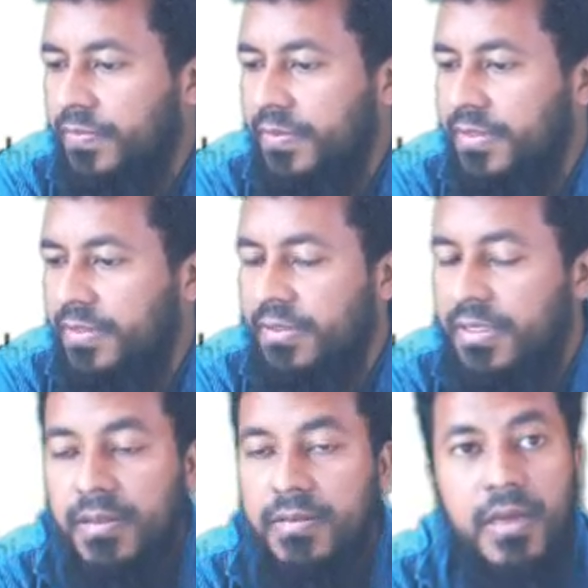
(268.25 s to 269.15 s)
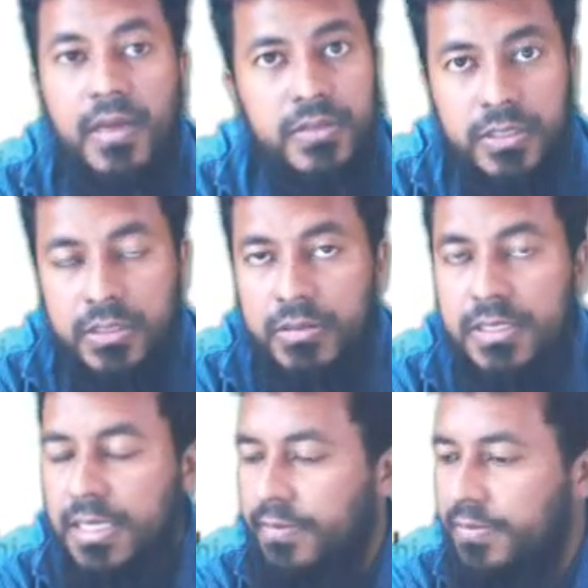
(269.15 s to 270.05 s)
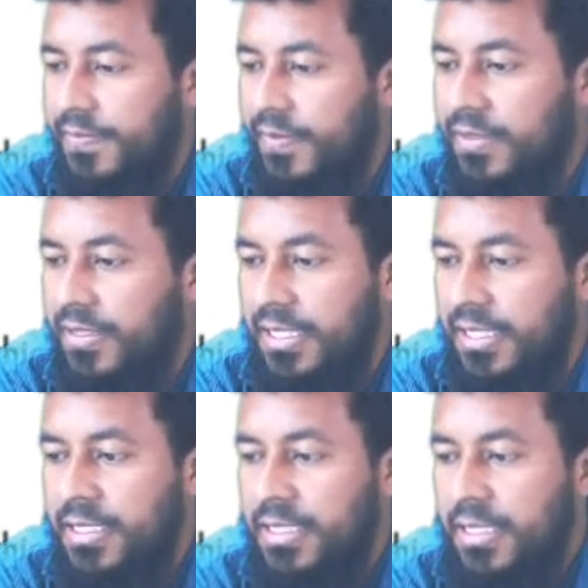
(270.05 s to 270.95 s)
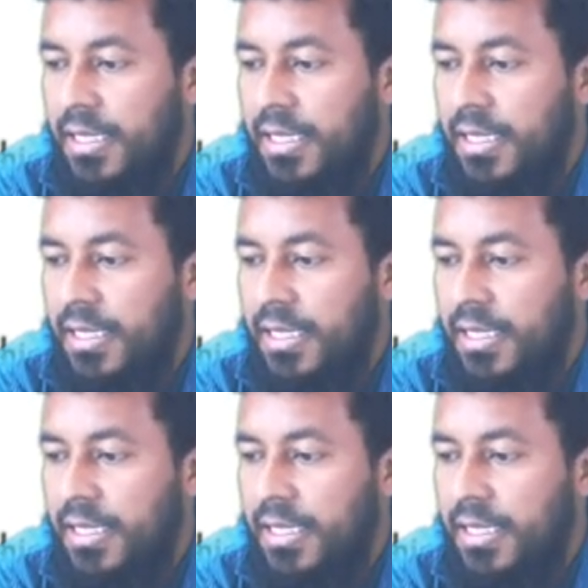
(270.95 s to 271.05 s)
53,000 units times 15.